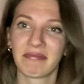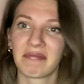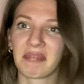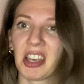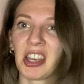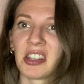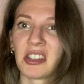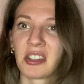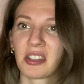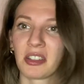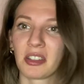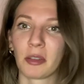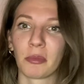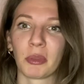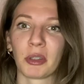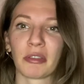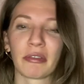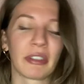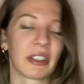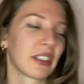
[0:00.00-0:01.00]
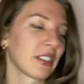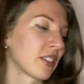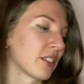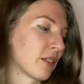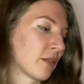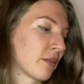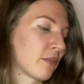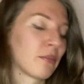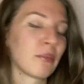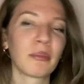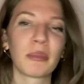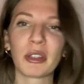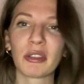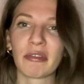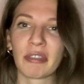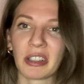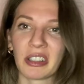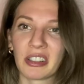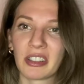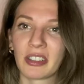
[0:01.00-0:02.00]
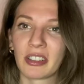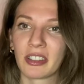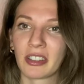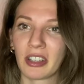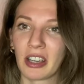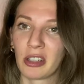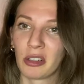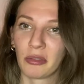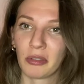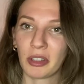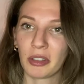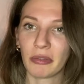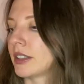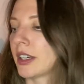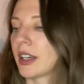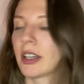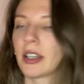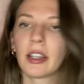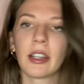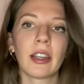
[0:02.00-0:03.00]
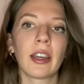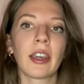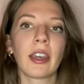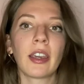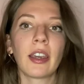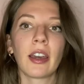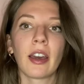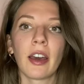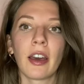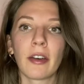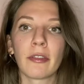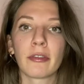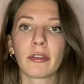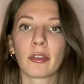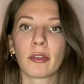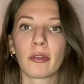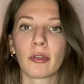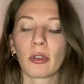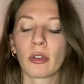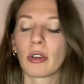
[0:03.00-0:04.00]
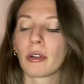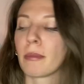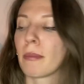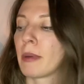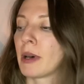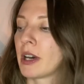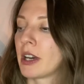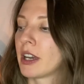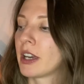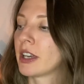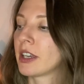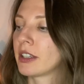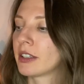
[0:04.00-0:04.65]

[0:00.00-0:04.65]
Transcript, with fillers: it's the perfect kind of gift. Then I have for my